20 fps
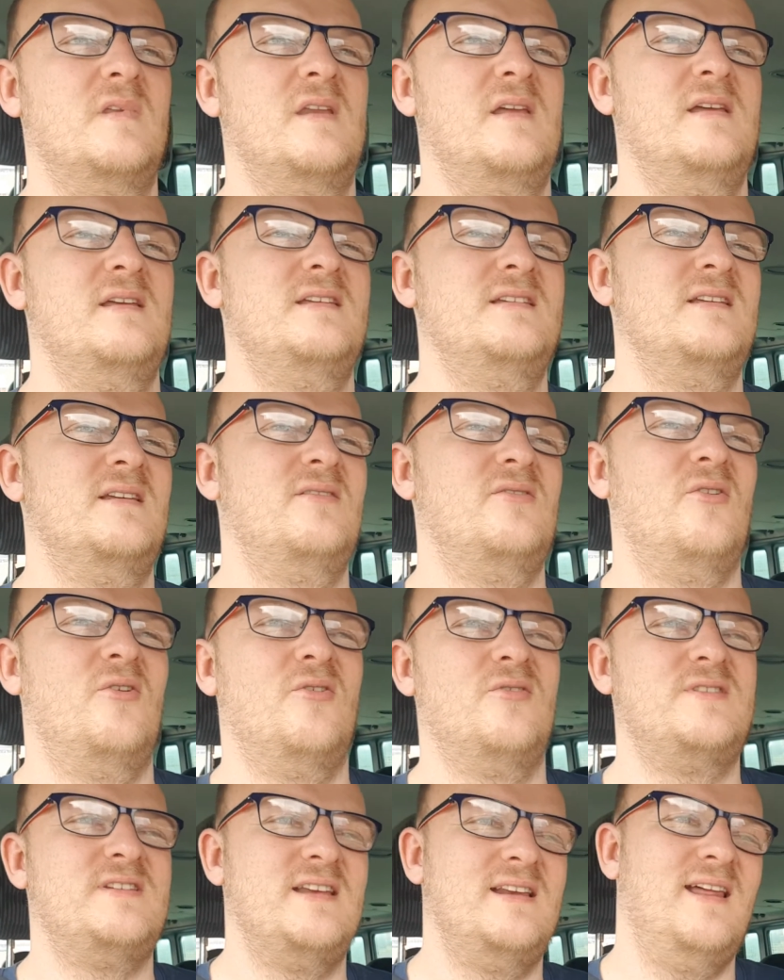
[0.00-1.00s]
He's a
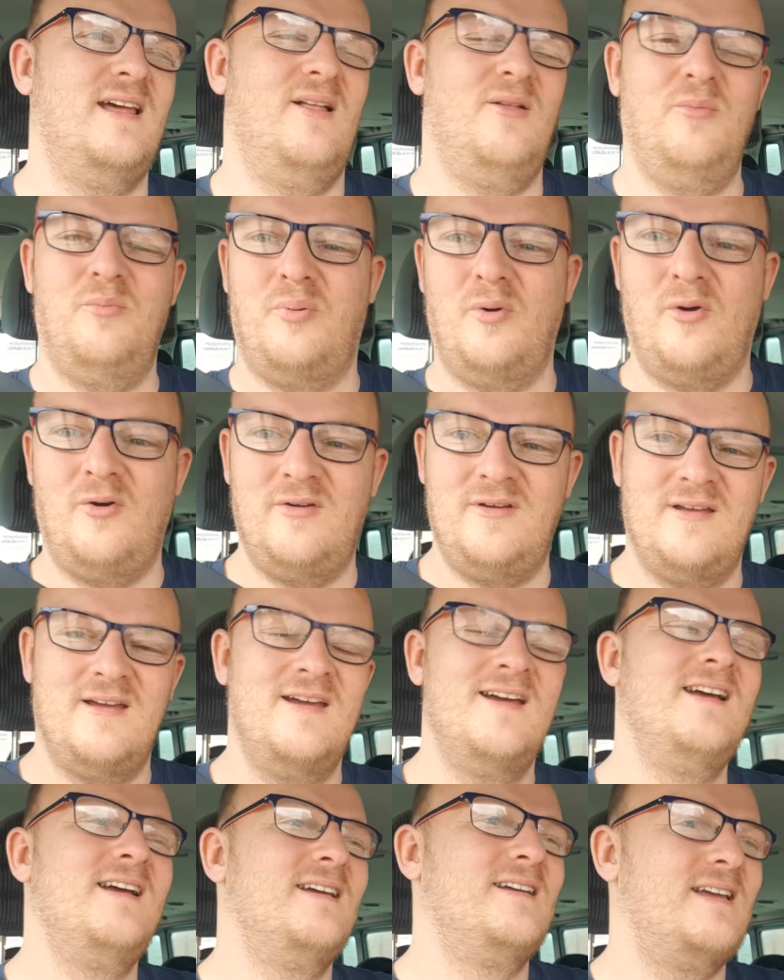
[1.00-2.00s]
naughty little boy.
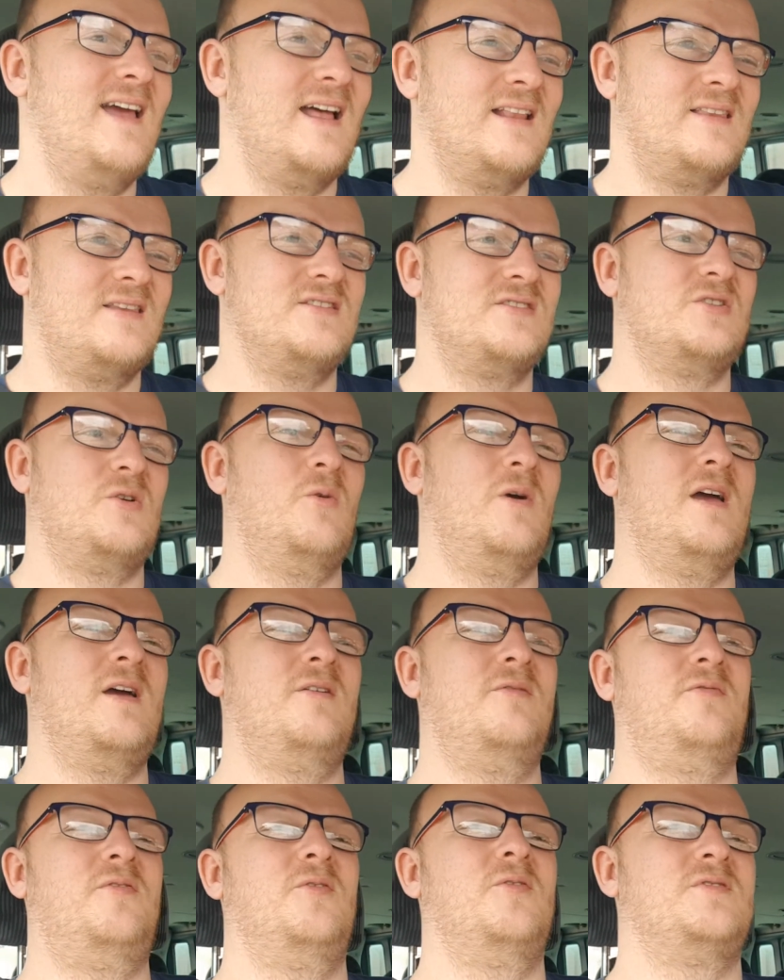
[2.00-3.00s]
Yeah, the
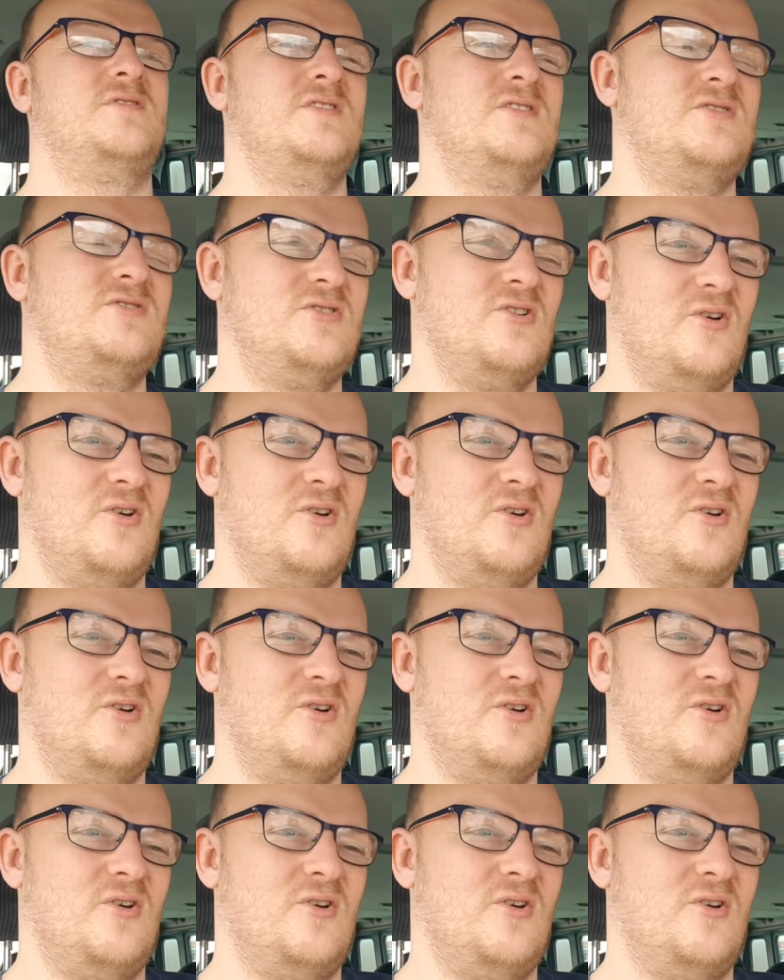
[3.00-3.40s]
square footage